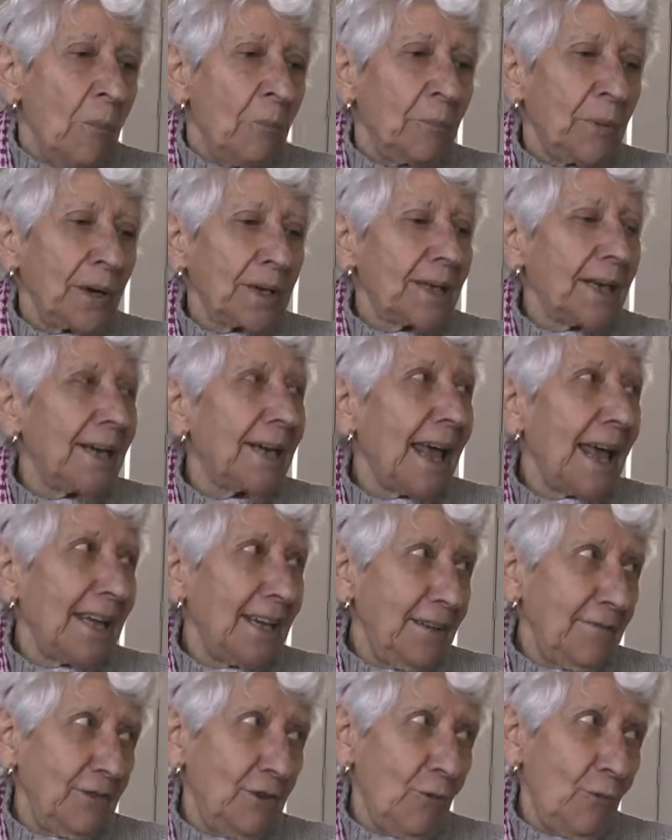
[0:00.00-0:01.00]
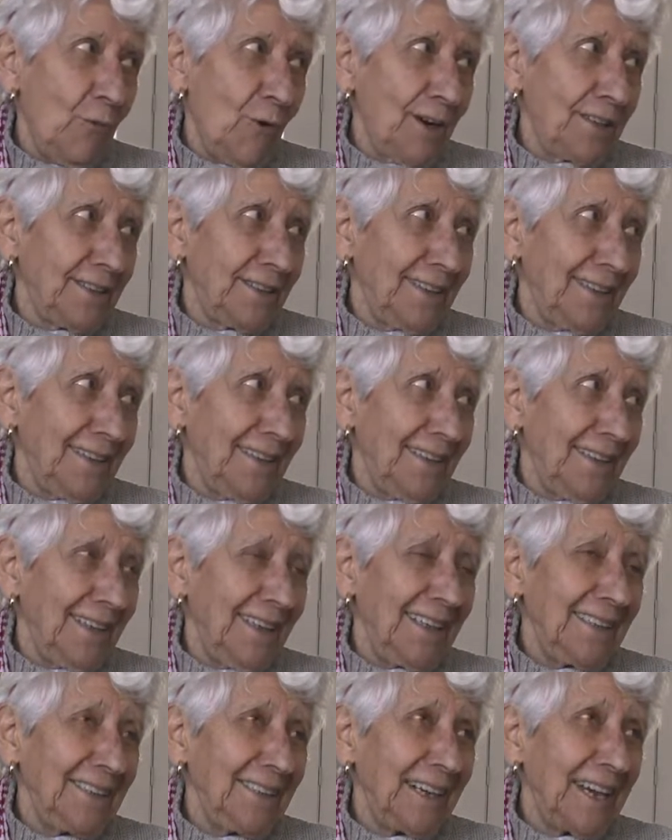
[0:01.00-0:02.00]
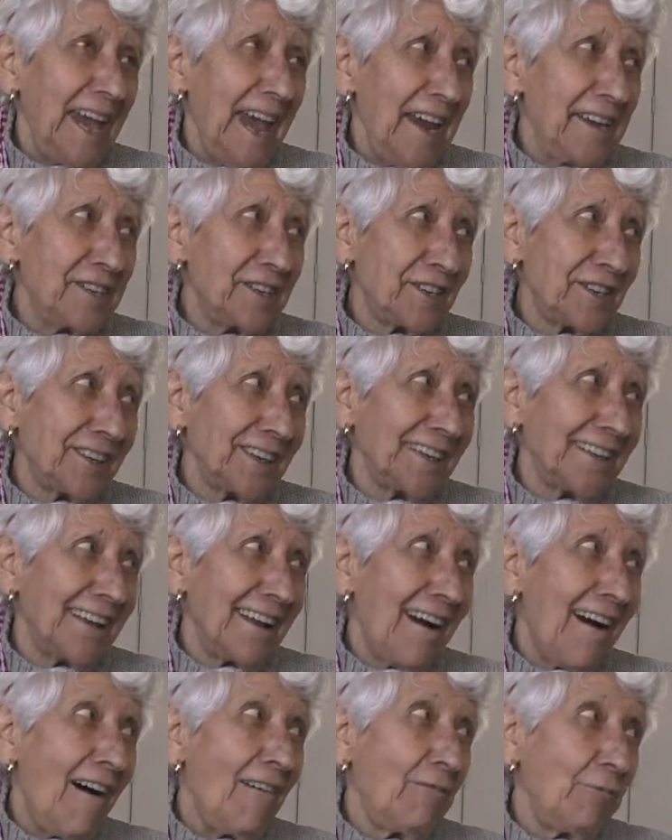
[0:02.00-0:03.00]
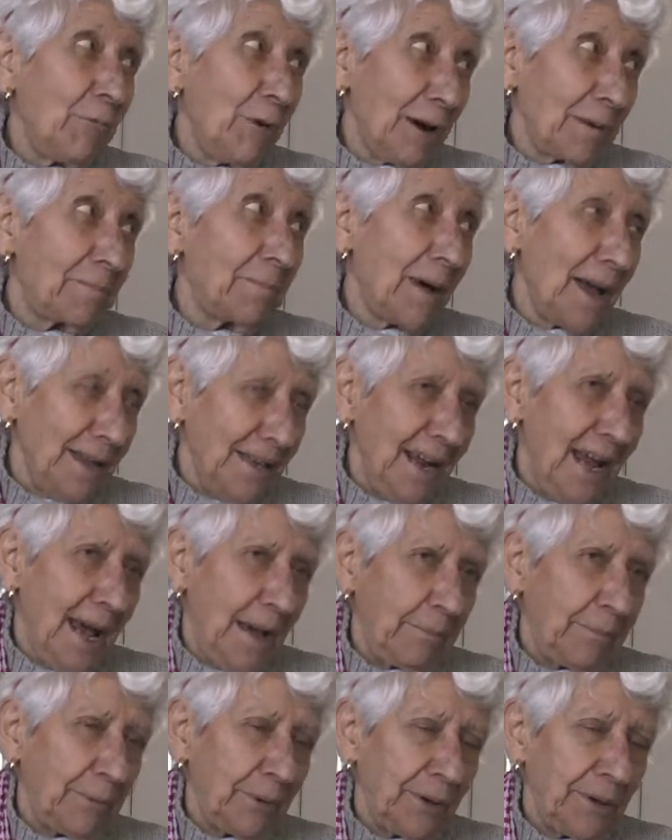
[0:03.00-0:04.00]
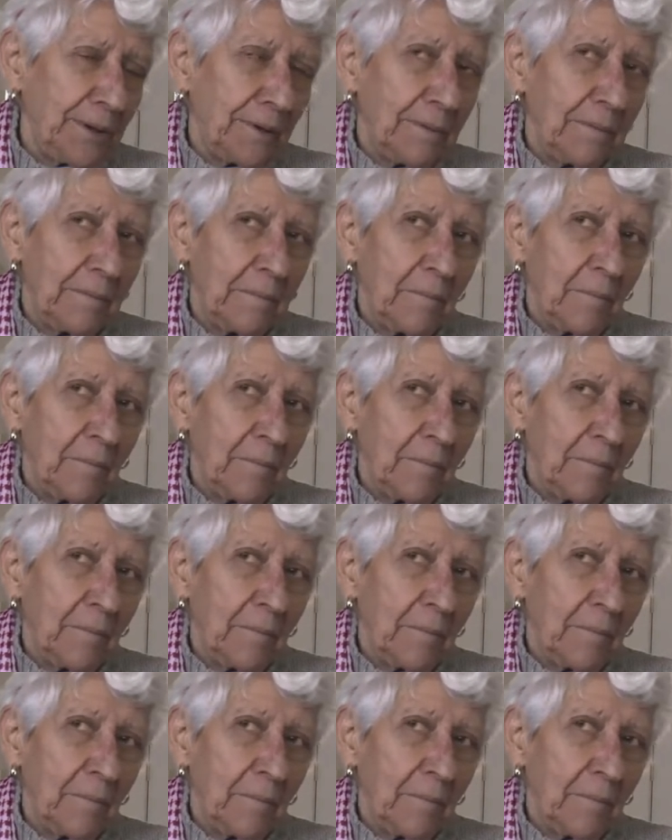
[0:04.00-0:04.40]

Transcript: But can I give you one indication of what might happen?